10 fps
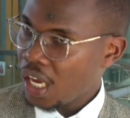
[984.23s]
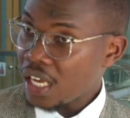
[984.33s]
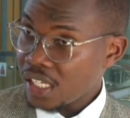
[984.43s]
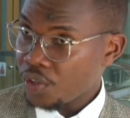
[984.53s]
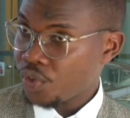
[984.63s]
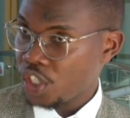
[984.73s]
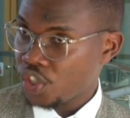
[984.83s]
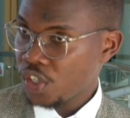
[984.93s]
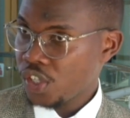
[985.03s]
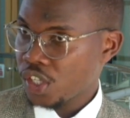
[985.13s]
ASAL
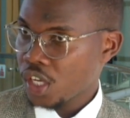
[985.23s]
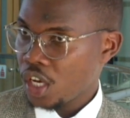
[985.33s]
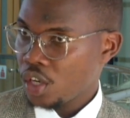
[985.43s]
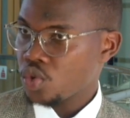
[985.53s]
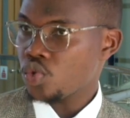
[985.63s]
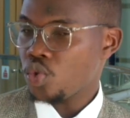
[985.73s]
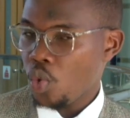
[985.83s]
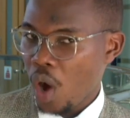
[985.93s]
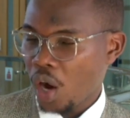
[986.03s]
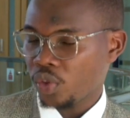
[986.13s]
regions to
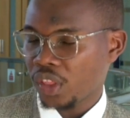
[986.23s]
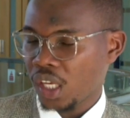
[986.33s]
work on